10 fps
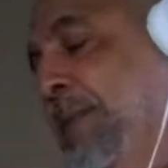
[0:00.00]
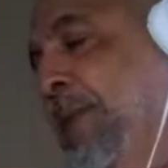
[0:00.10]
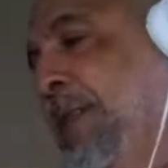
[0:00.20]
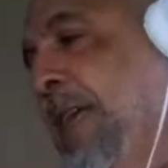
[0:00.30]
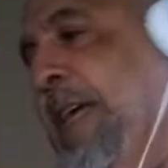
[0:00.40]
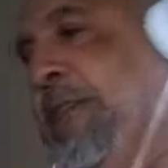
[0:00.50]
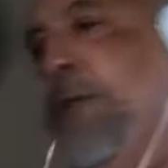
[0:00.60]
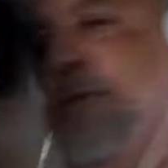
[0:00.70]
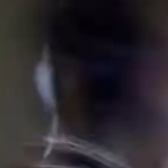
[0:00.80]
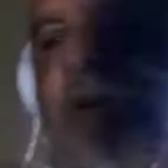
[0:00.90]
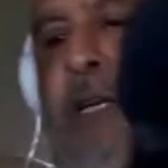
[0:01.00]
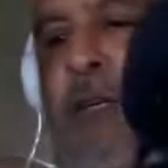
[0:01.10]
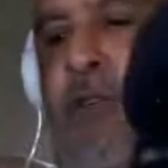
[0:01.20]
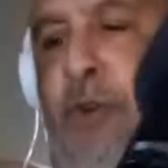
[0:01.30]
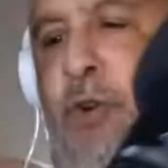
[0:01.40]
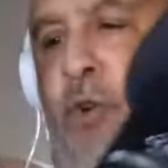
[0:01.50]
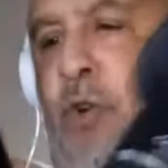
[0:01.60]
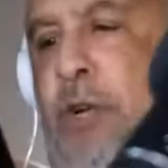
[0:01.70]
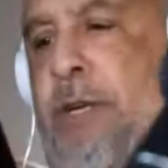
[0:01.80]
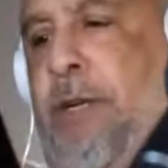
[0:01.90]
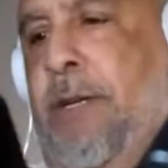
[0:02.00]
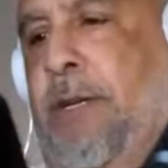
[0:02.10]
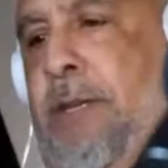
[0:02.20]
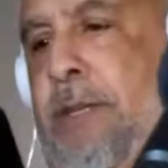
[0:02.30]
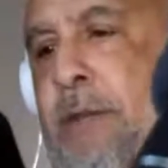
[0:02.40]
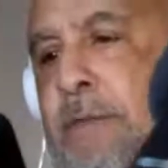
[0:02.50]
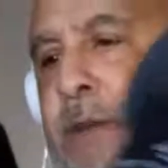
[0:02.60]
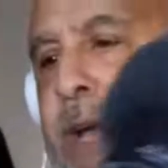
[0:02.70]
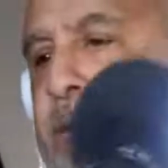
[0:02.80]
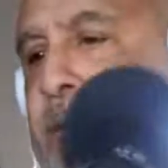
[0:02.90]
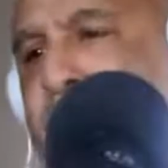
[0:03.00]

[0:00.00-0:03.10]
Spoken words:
it's like I don't know how to turn on the effects. I've